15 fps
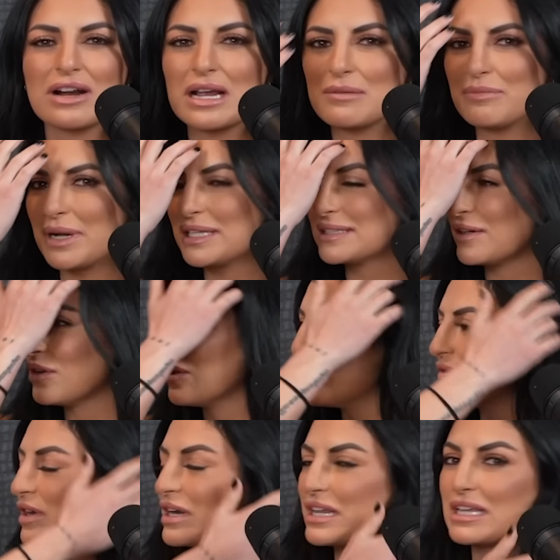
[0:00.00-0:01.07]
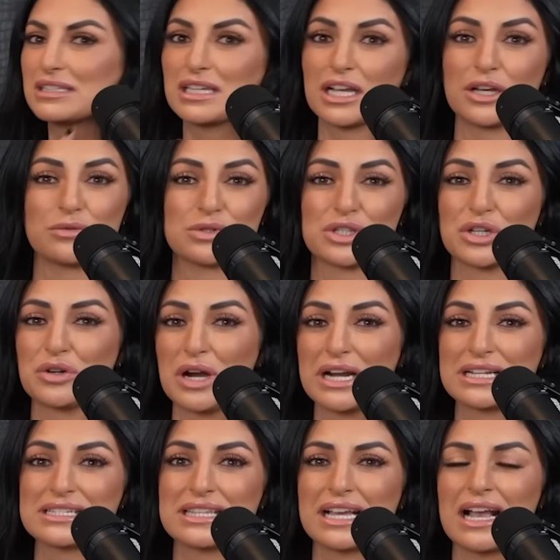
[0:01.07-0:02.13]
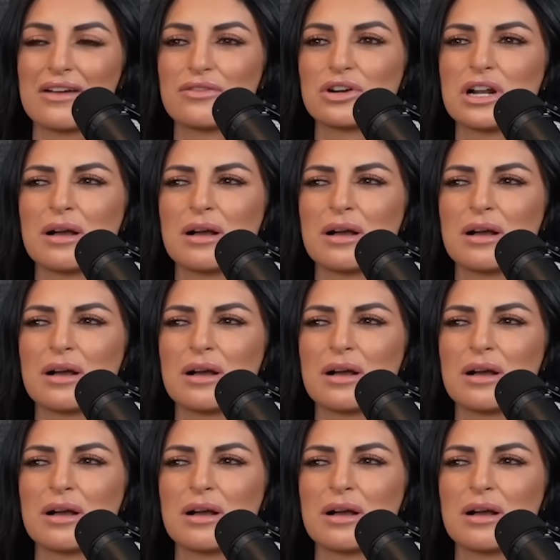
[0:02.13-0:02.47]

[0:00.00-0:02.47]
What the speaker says: ant bites all over, and he's like, it was the greatest thing ever.